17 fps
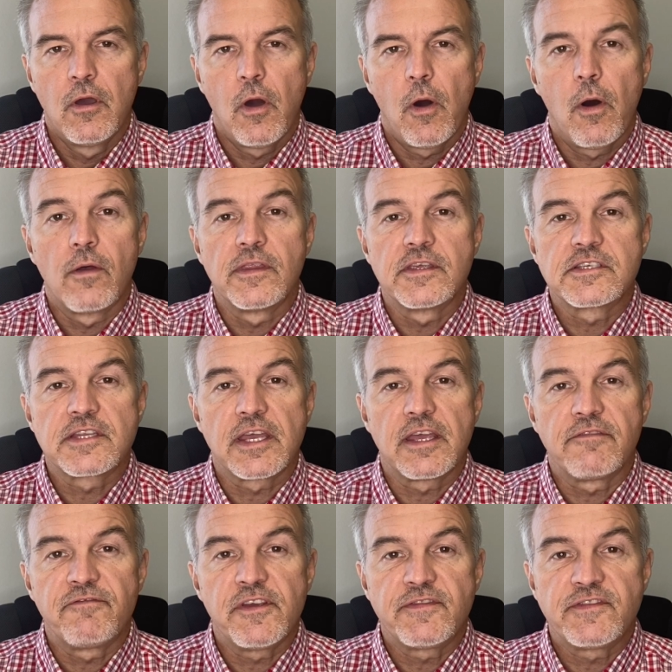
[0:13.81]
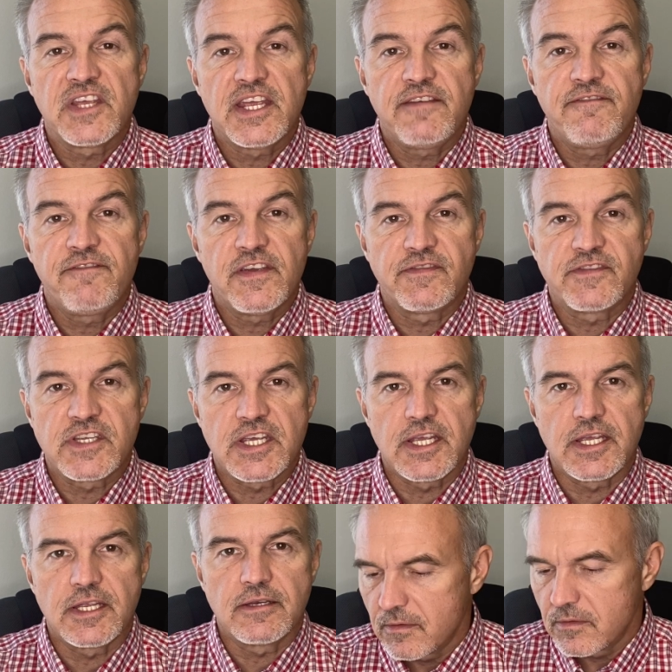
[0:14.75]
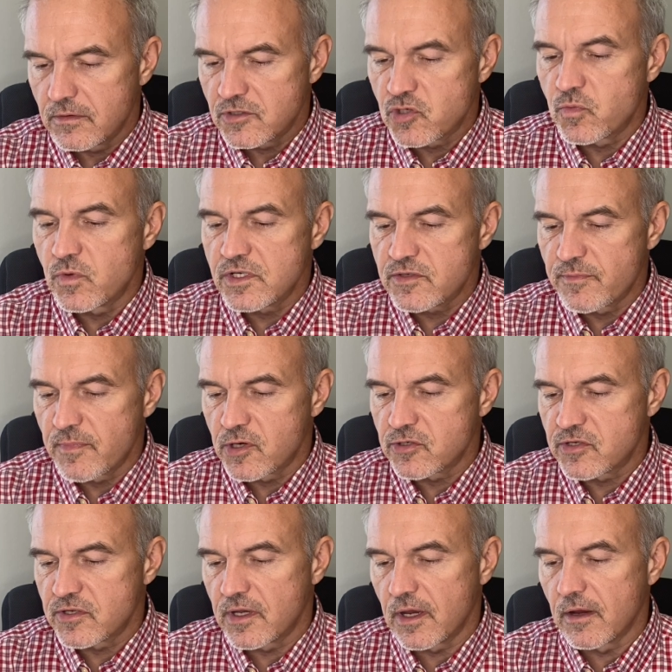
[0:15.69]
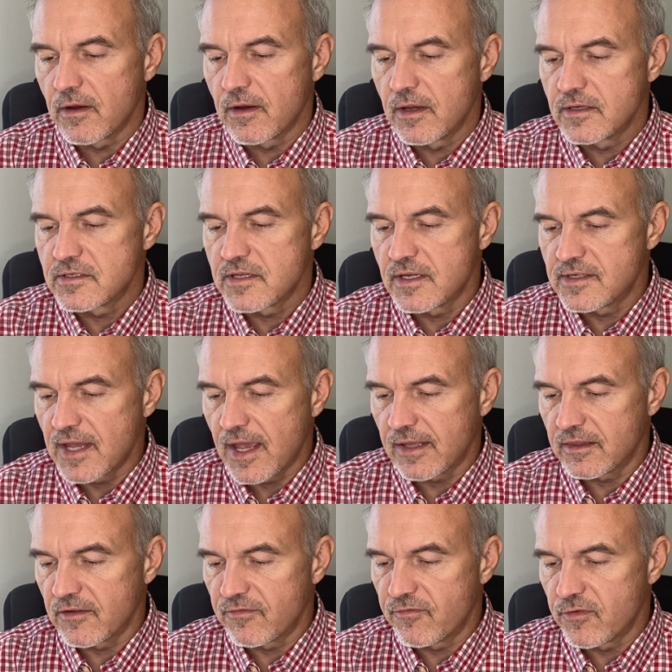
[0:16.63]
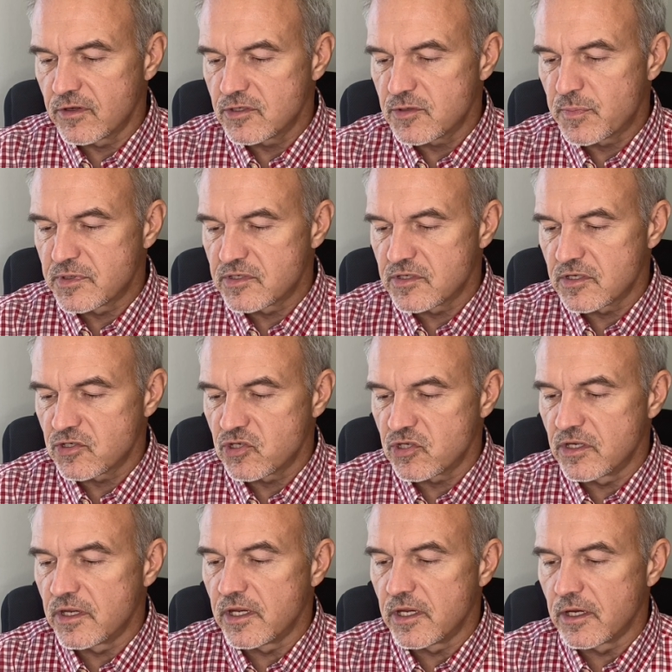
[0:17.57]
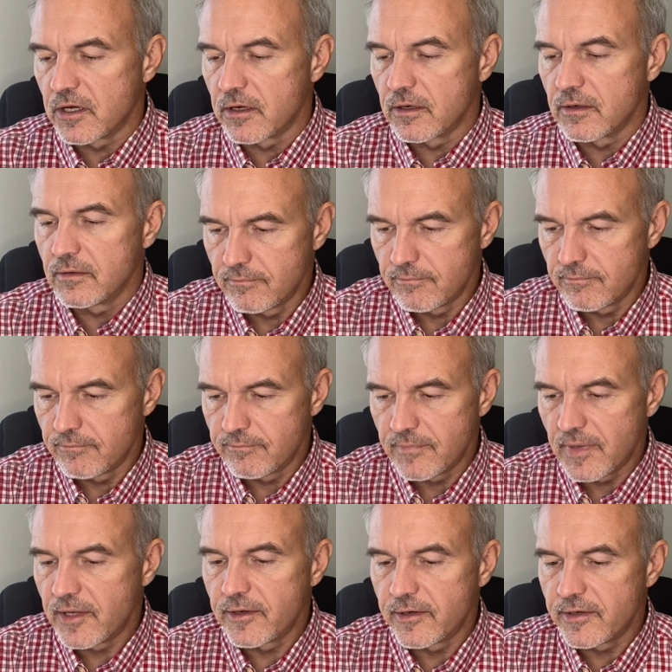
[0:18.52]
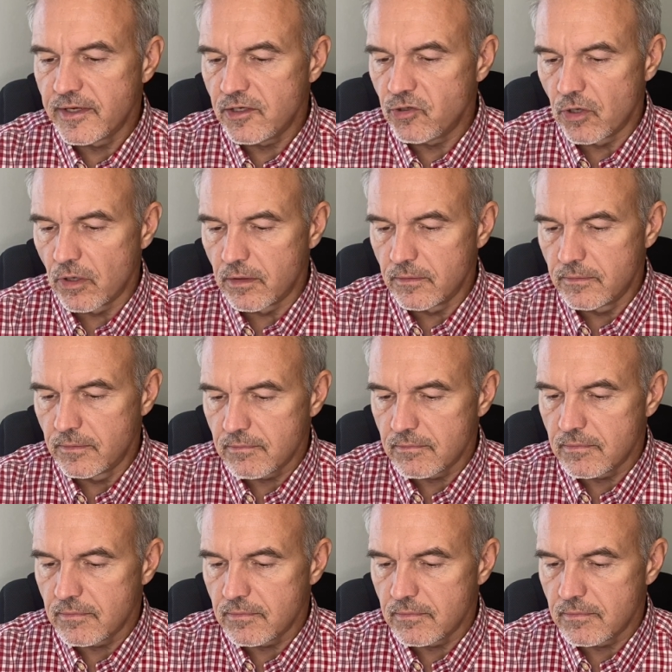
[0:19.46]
On this day in 1515, Swiss mercenaries attacked the French position near Marigno.